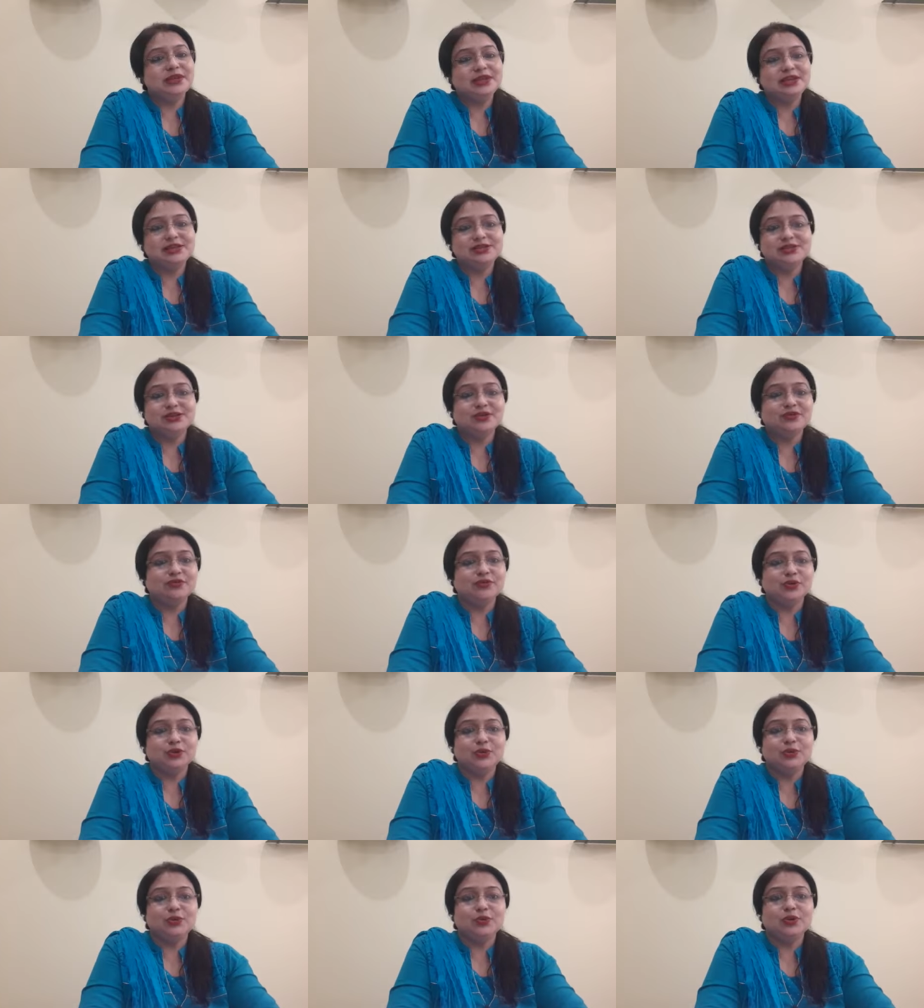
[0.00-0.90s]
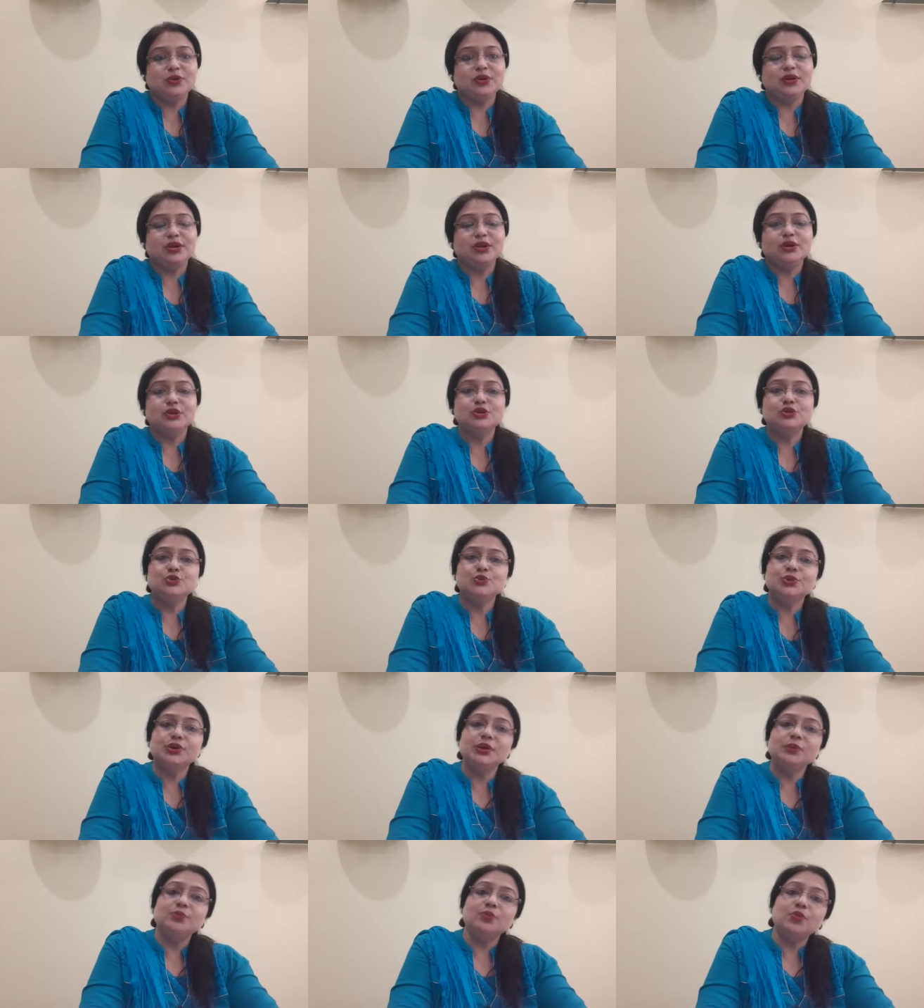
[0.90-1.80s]
be easier for you all do
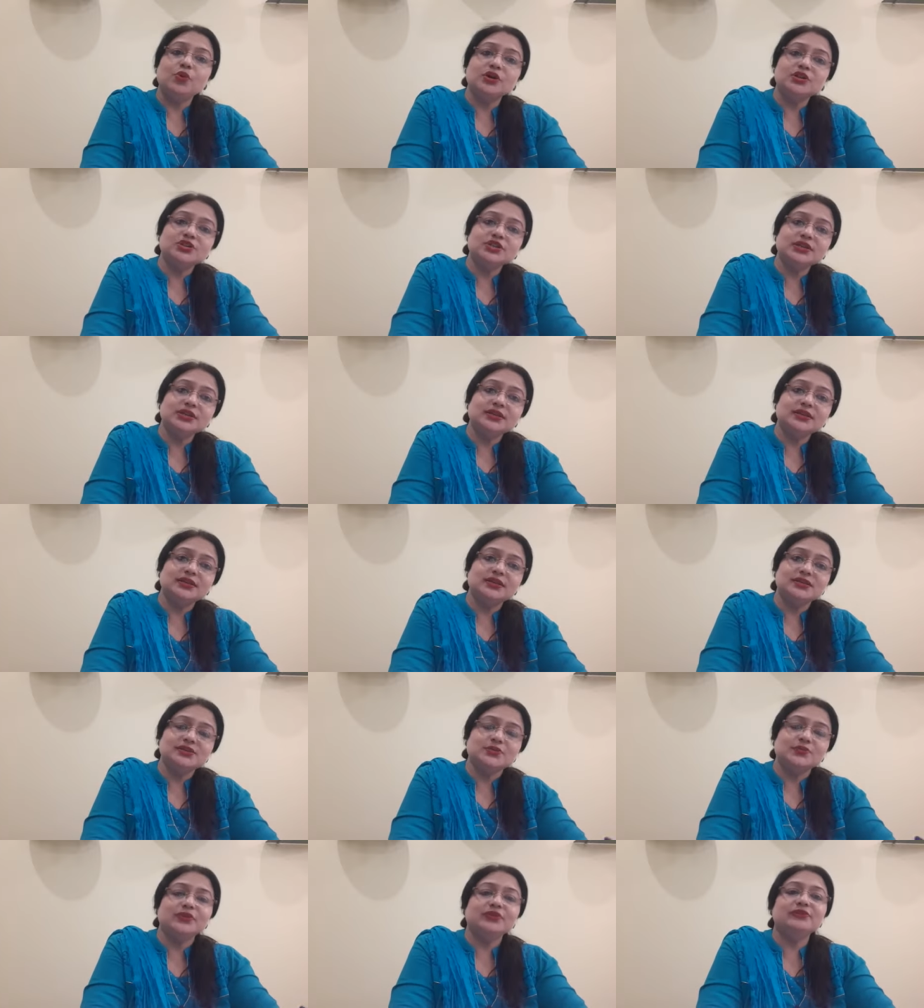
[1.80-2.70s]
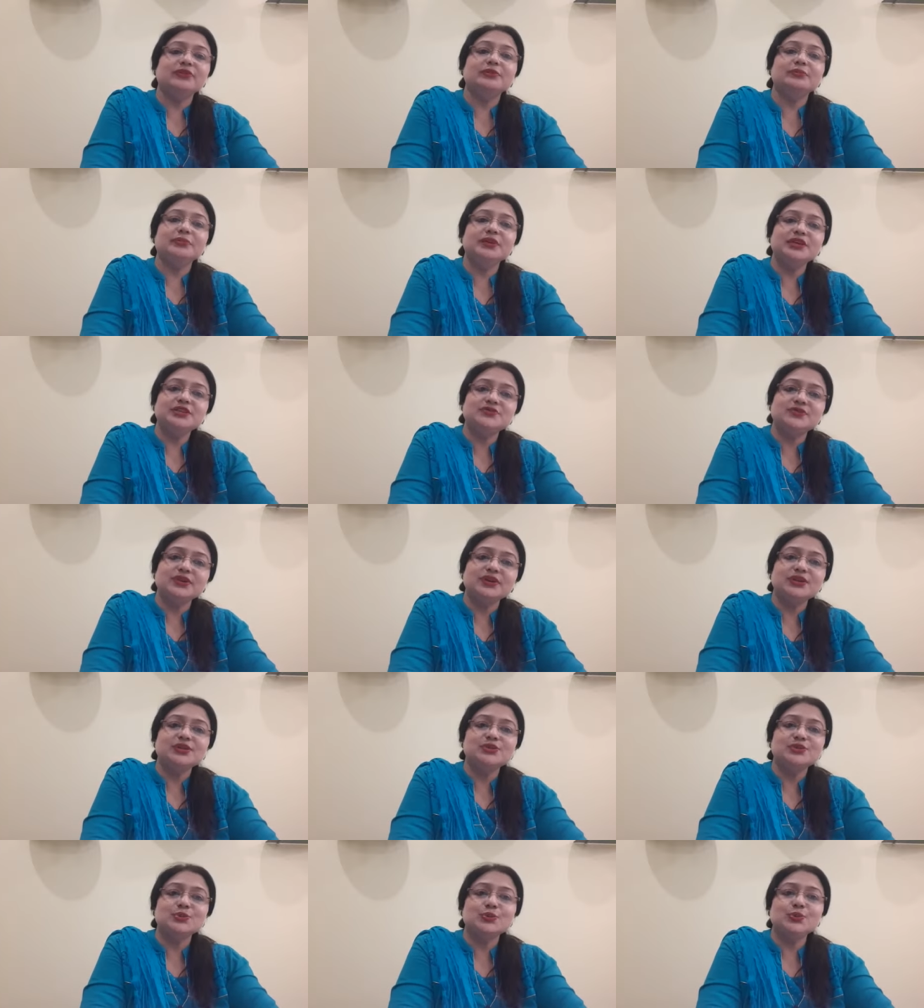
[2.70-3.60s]
keep watching this. We will meet
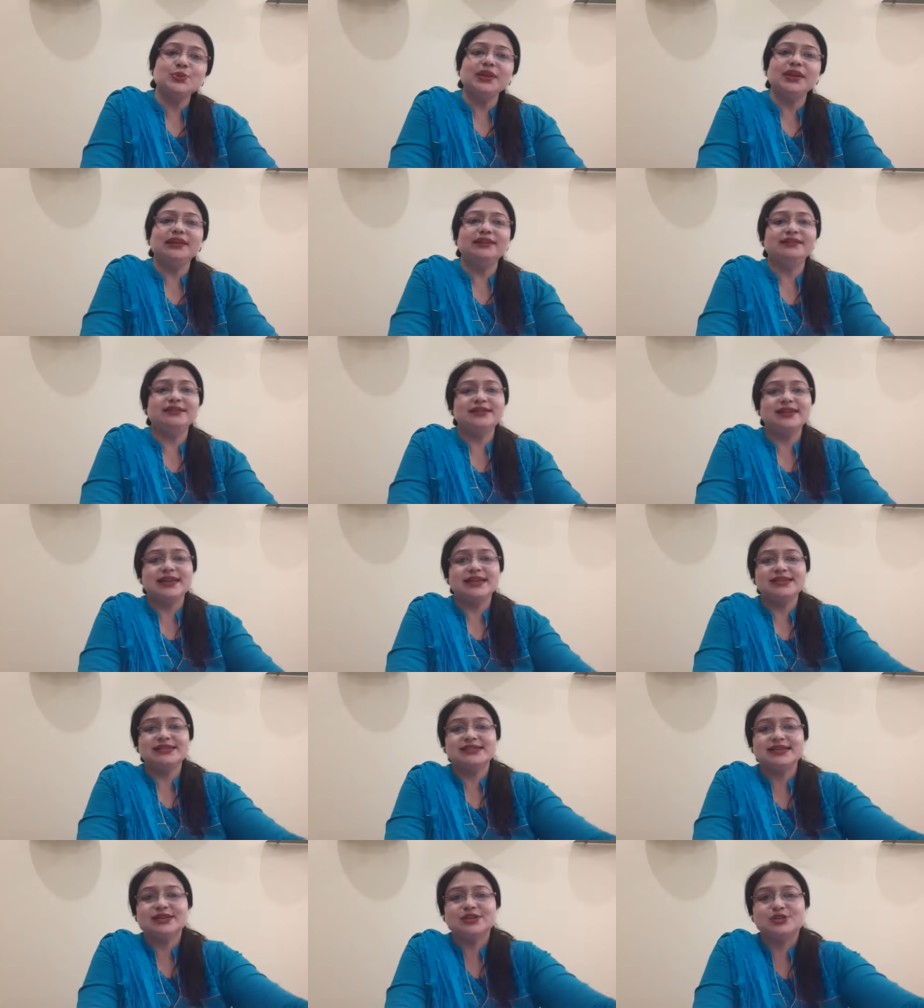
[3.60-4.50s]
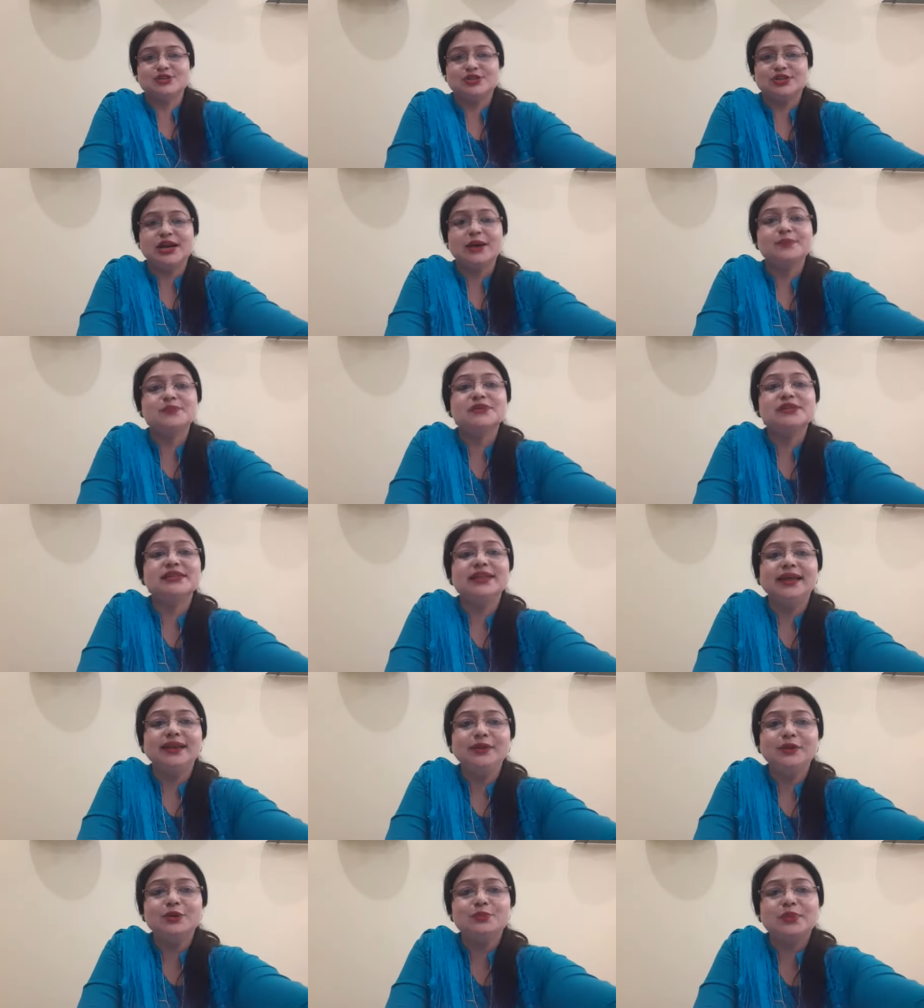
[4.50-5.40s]
very soon in the next session. Up till
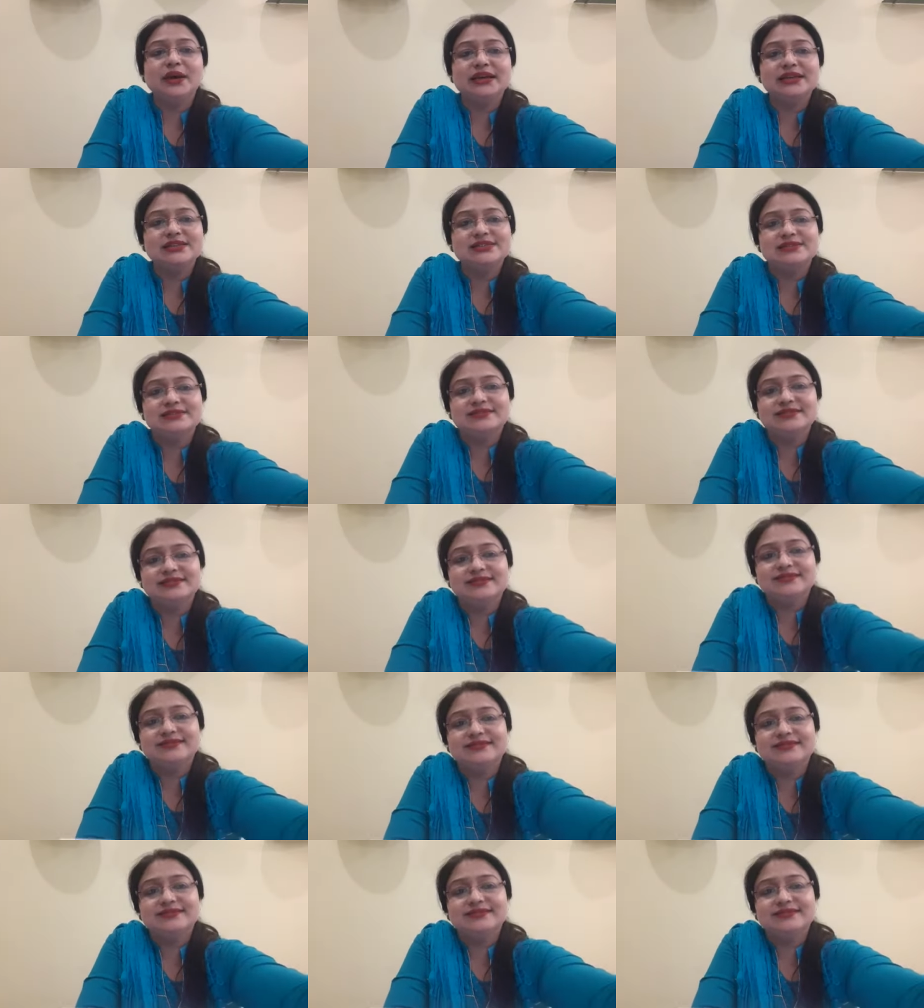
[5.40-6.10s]
then, goodbye children.